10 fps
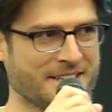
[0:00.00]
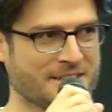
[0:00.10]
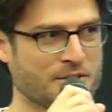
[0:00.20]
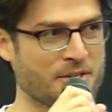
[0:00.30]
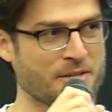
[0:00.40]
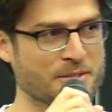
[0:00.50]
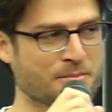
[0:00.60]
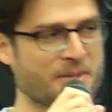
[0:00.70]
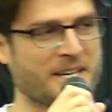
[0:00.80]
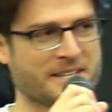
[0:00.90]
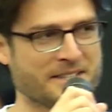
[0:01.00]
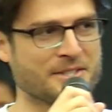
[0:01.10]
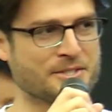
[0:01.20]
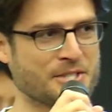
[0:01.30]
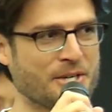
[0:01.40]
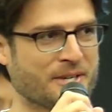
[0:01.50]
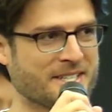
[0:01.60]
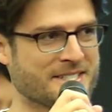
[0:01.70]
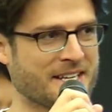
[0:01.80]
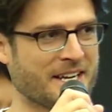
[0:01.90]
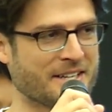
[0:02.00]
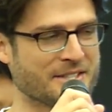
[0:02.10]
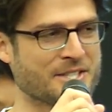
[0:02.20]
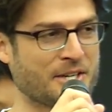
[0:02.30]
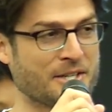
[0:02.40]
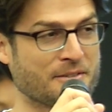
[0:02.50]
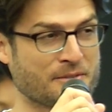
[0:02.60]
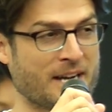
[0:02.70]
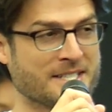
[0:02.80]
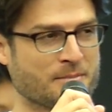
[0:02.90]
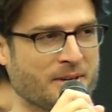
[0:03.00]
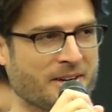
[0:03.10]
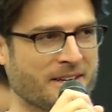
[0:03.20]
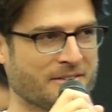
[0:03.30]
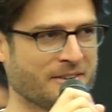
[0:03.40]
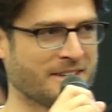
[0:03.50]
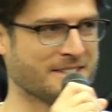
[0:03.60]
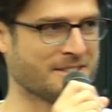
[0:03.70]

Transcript: So he was playing a little joke and saying, let's call it raspberry, right?